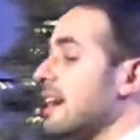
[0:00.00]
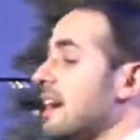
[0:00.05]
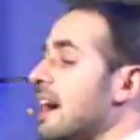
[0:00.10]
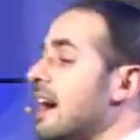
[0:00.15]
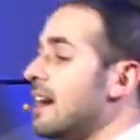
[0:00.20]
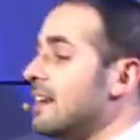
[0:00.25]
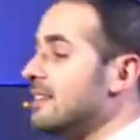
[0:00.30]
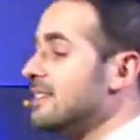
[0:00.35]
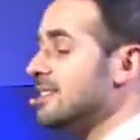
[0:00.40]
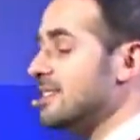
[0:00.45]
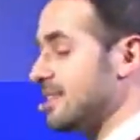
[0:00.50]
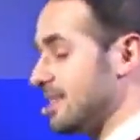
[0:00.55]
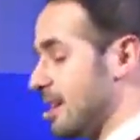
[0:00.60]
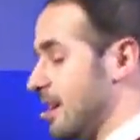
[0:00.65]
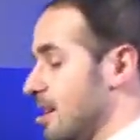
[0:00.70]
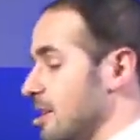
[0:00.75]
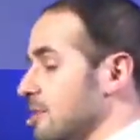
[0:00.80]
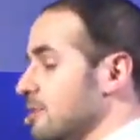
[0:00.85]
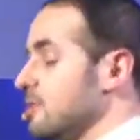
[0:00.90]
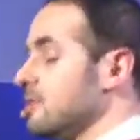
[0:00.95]
kind of
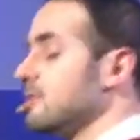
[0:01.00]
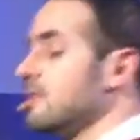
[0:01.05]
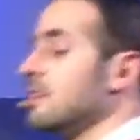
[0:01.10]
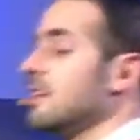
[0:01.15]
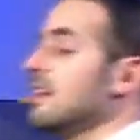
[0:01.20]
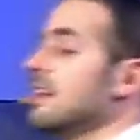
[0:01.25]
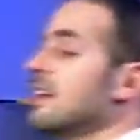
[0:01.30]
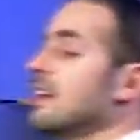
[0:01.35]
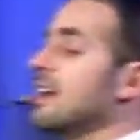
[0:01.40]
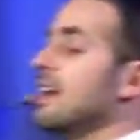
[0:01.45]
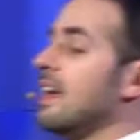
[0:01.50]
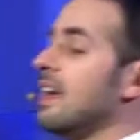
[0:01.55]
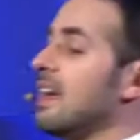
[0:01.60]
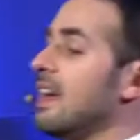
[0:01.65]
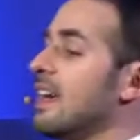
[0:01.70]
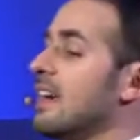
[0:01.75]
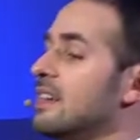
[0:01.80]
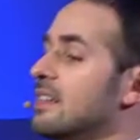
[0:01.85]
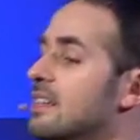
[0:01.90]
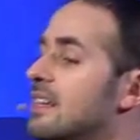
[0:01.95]
stuff,
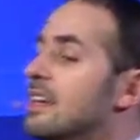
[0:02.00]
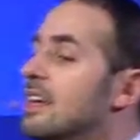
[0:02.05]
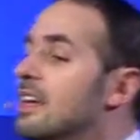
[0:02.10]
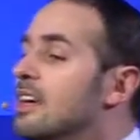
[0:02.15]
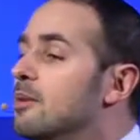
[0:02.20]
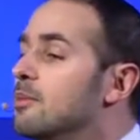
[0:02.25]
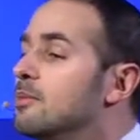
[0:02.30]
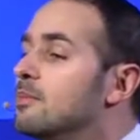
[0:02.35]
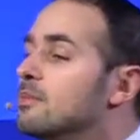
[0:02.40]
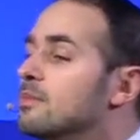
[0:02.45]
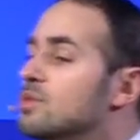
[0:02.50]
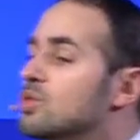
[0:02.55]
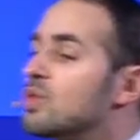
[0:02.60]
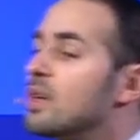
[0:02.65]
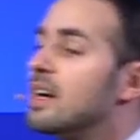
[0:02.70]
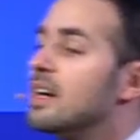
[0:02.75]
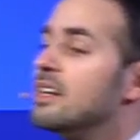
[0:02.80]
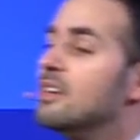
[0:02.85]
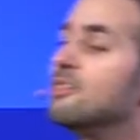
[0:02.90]
and him trying to